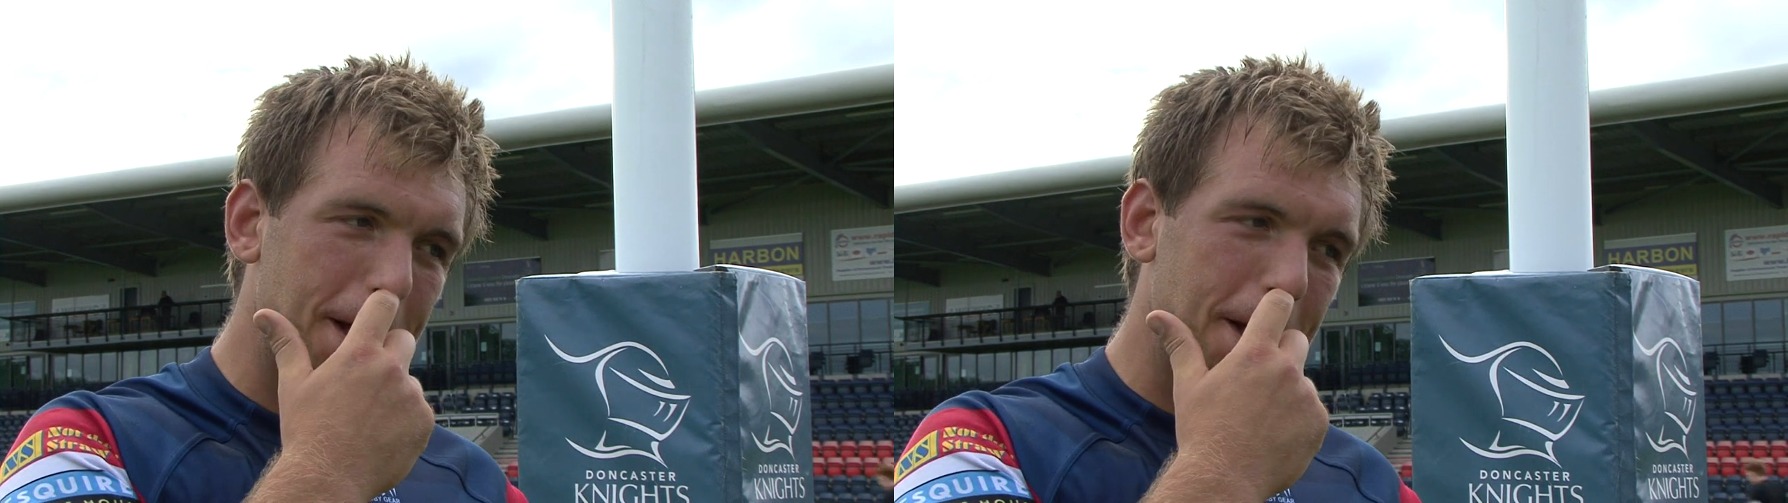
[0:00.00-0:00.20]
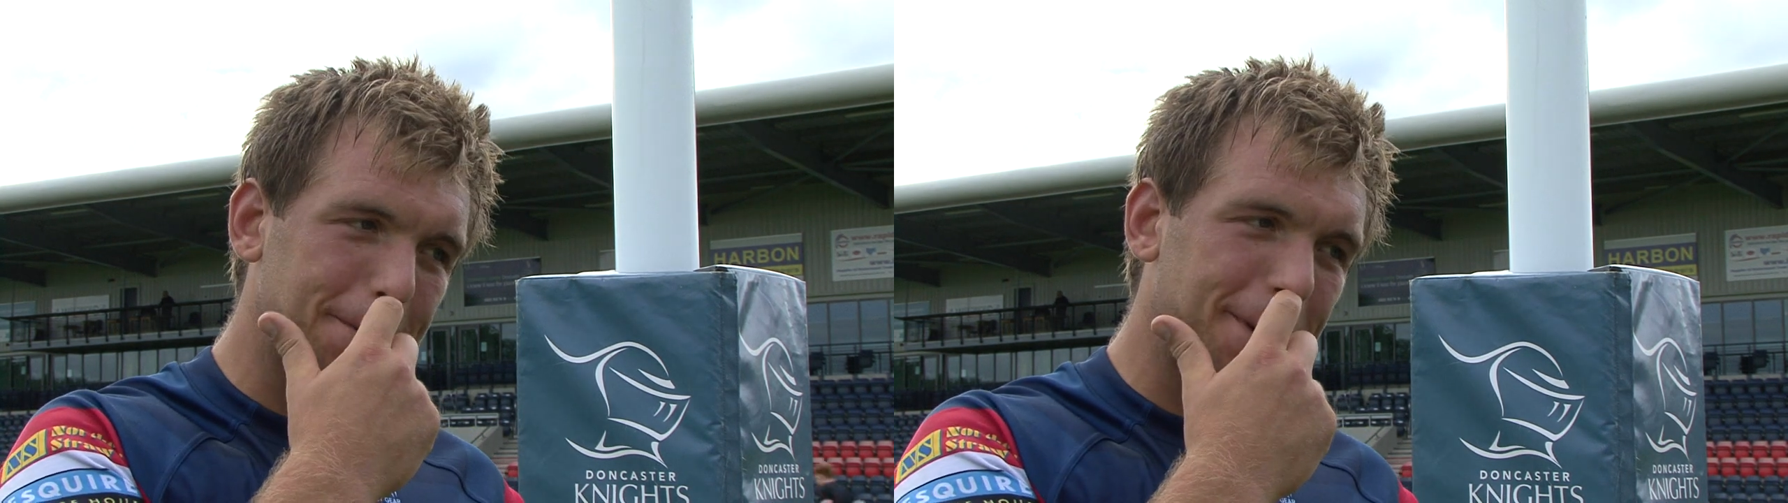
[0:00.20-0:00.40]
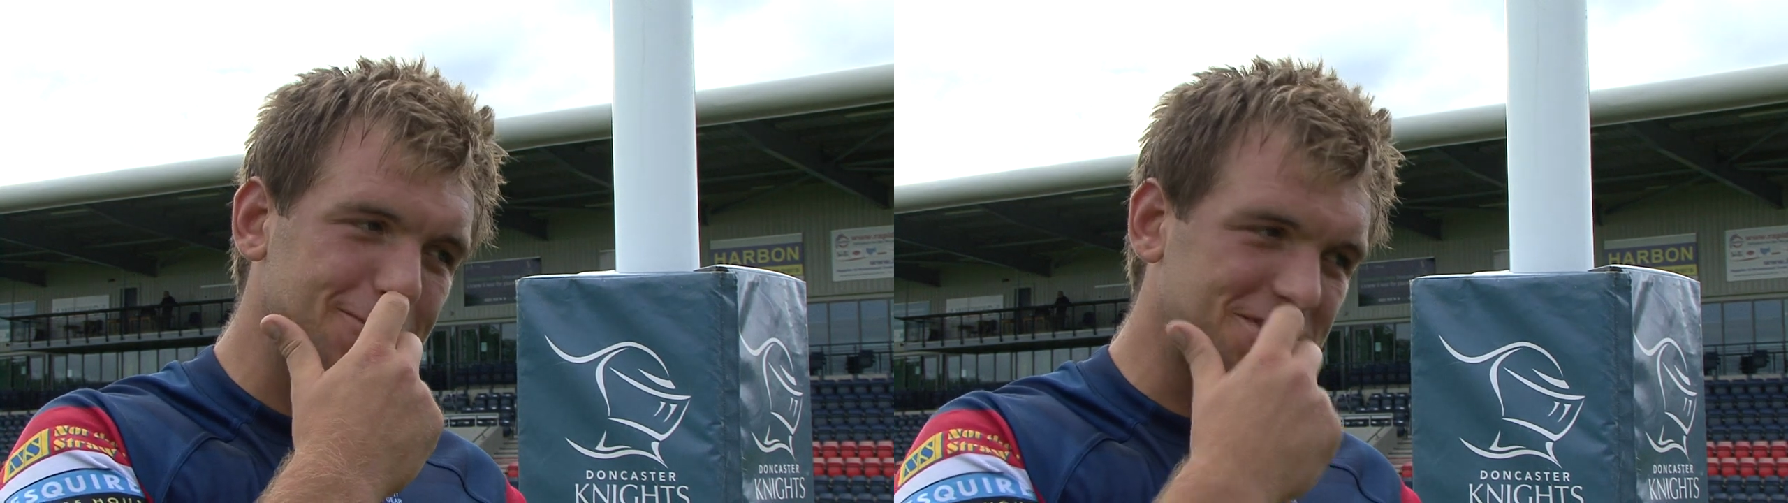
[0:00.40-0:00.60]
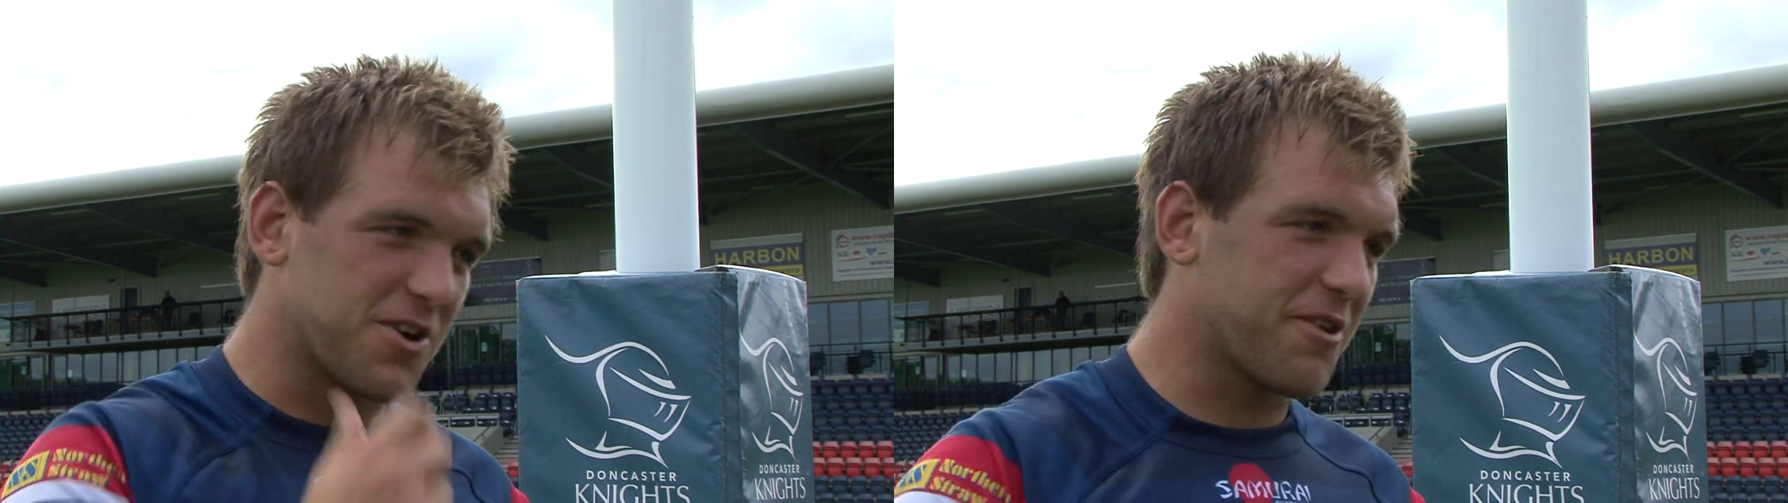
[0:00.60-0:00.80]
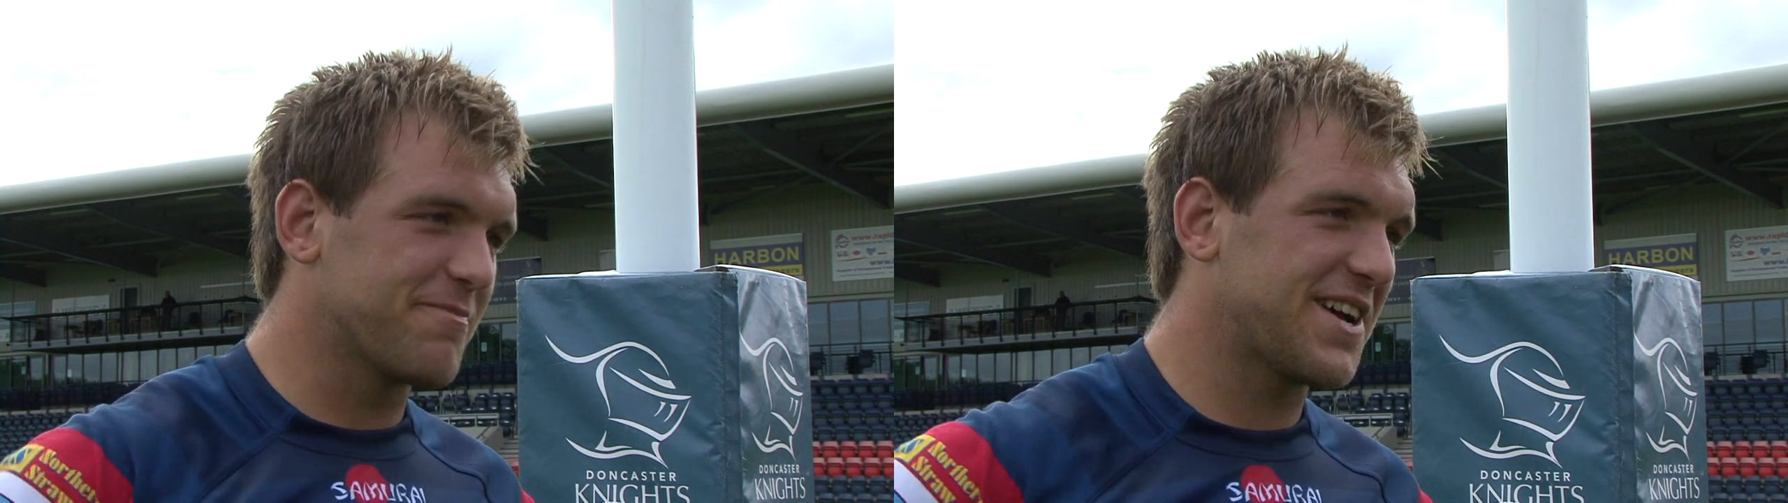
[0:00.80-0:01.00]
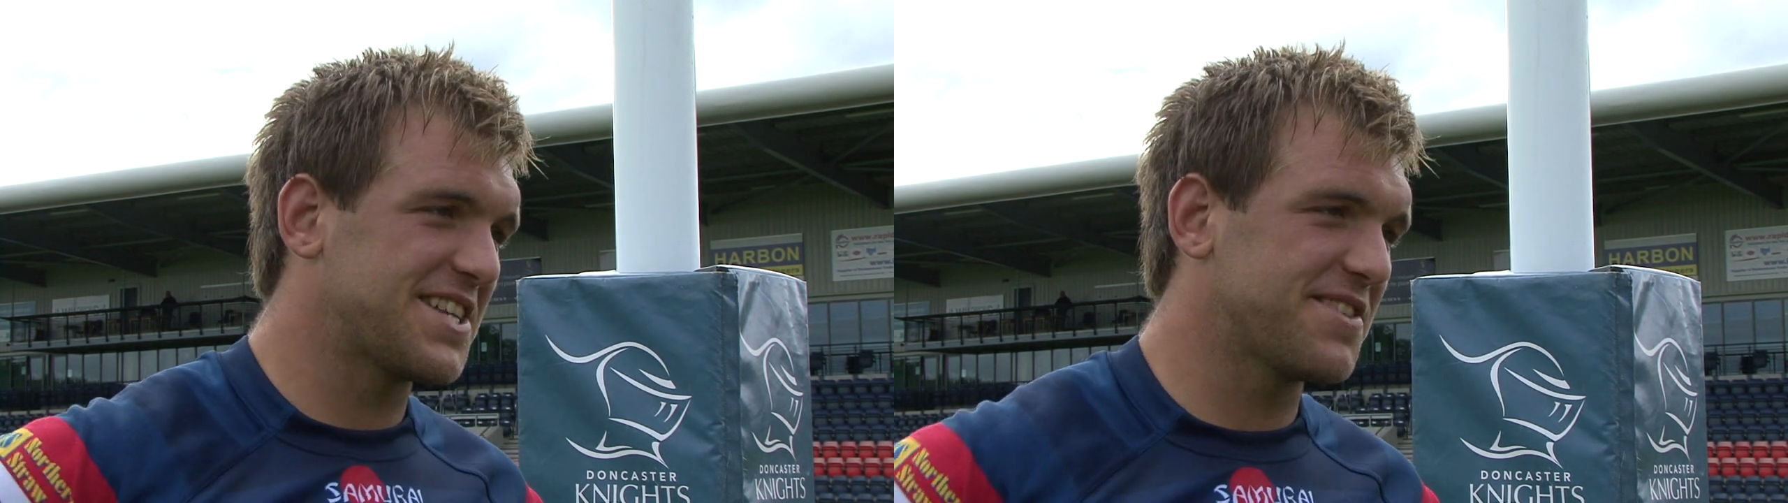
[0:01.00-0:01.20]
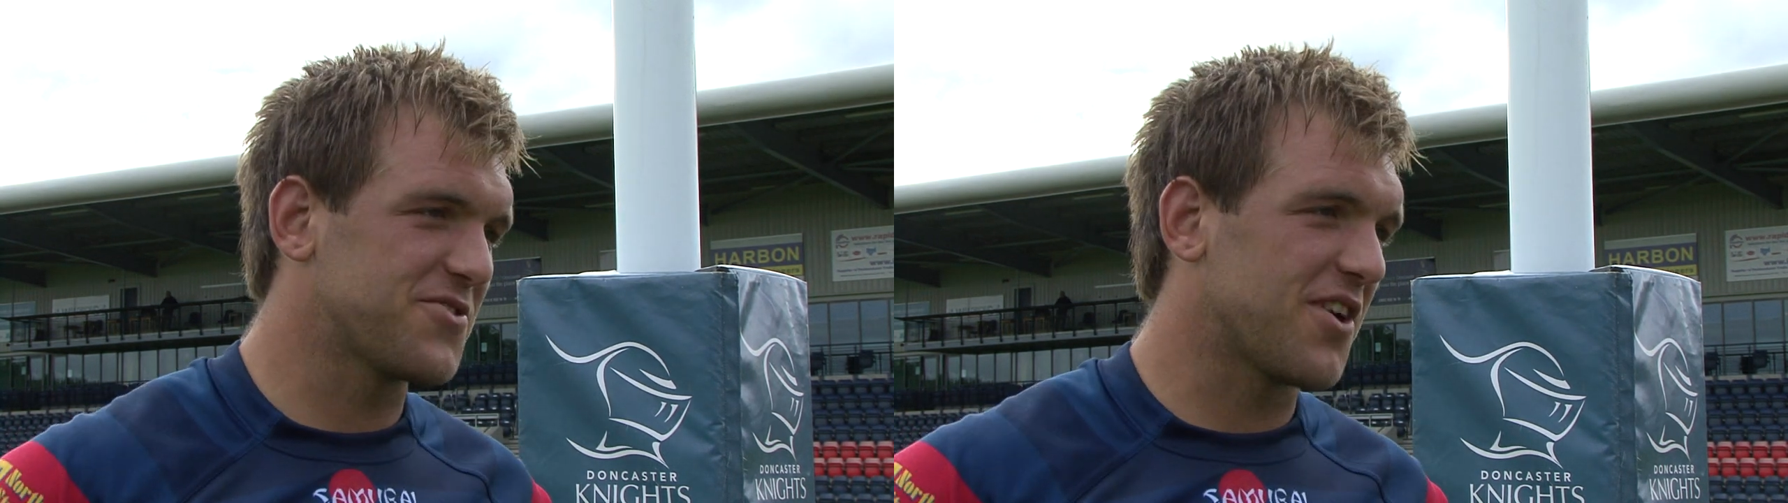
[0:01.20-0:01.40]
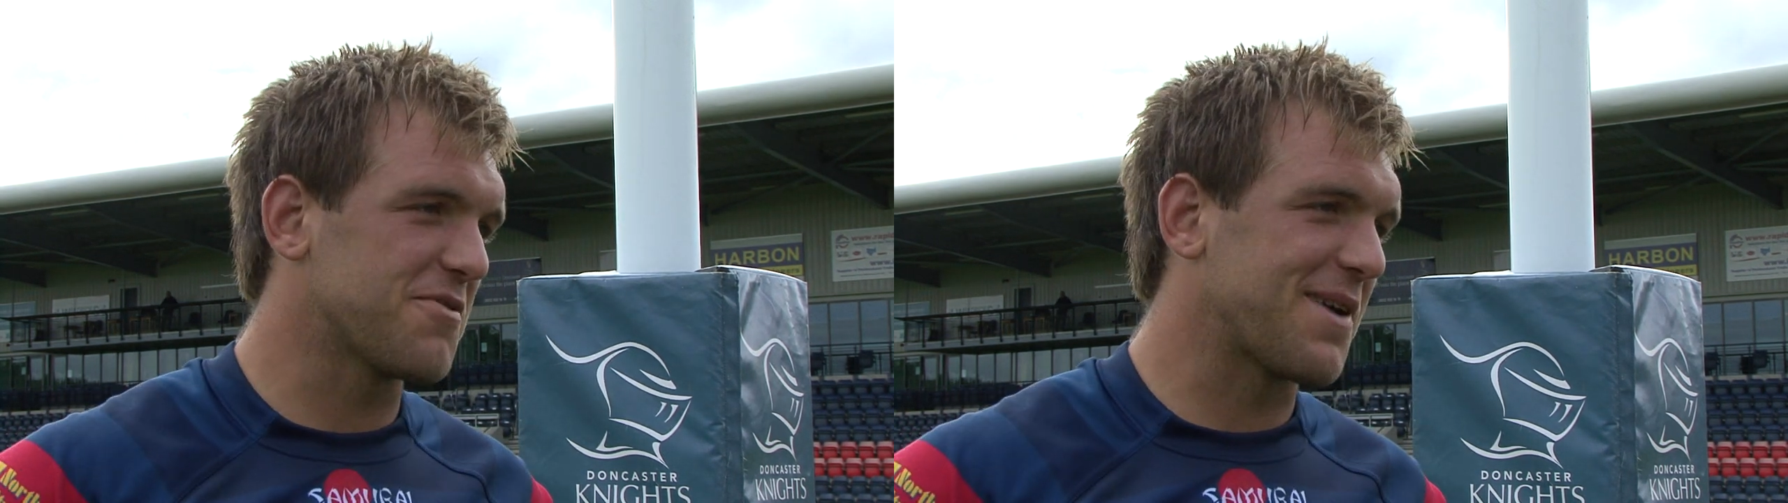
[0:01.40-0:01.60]
I haven't scored a competitive
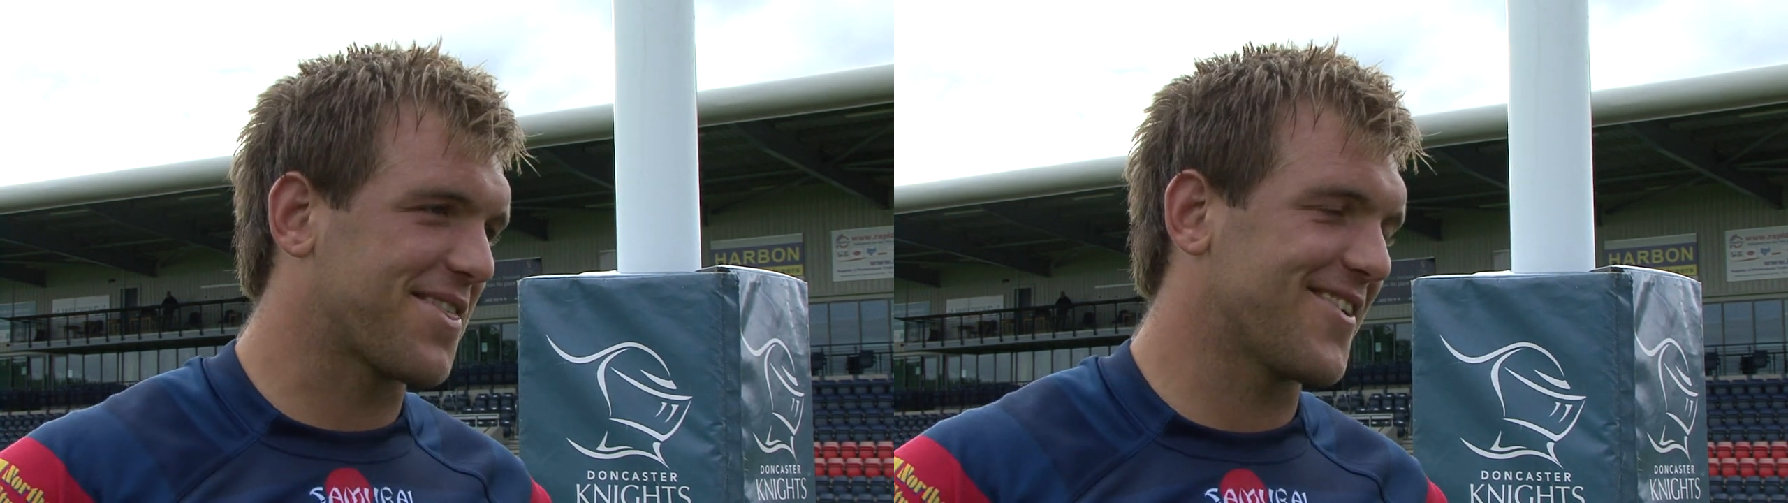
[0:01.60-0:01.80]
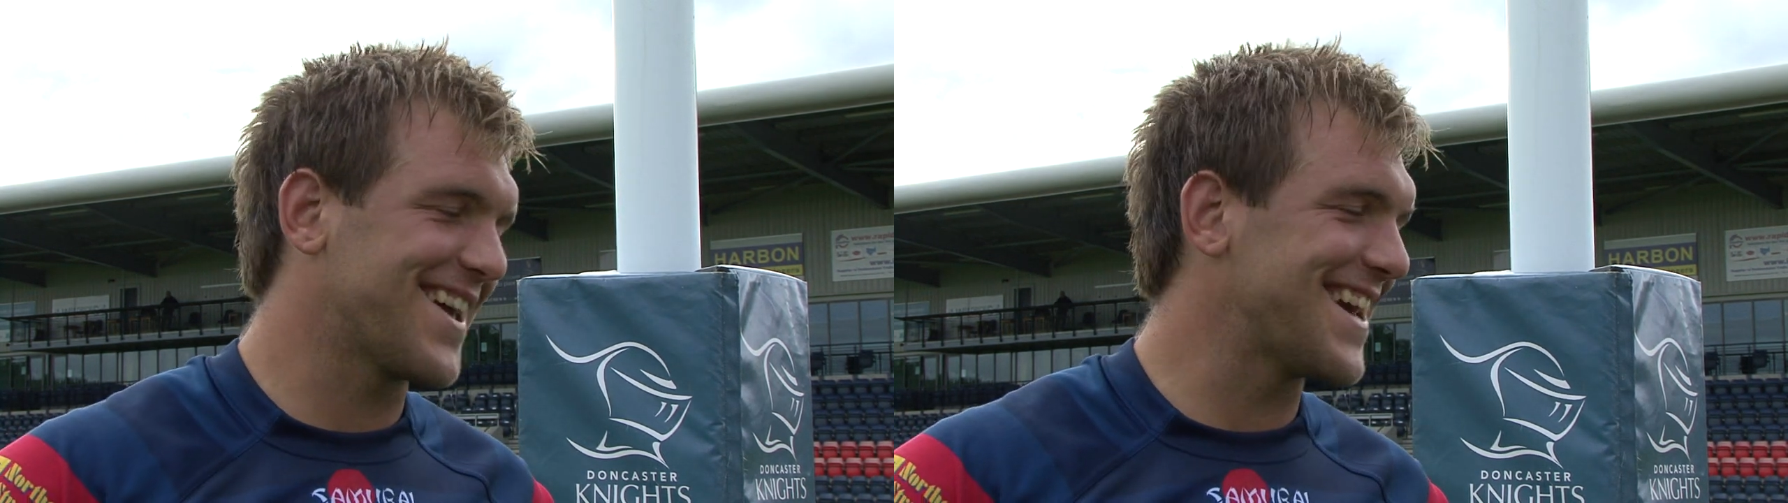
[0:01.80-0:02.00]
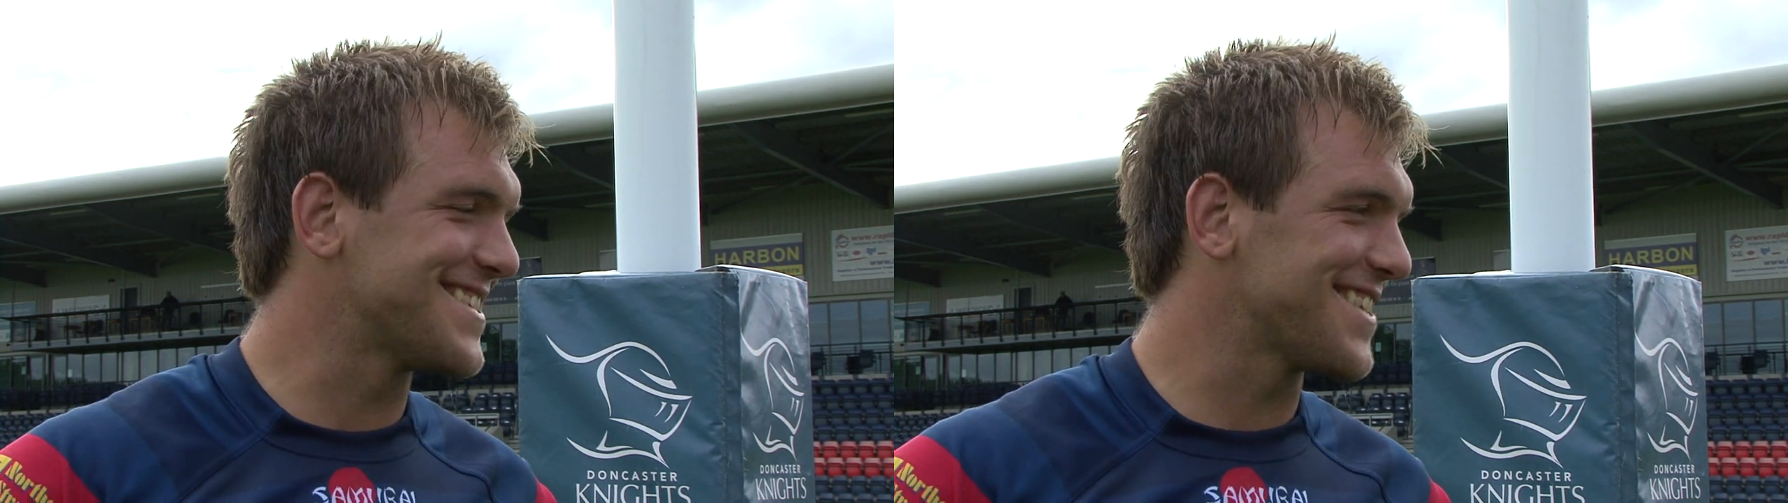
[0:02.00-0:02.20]
try for about 3 years,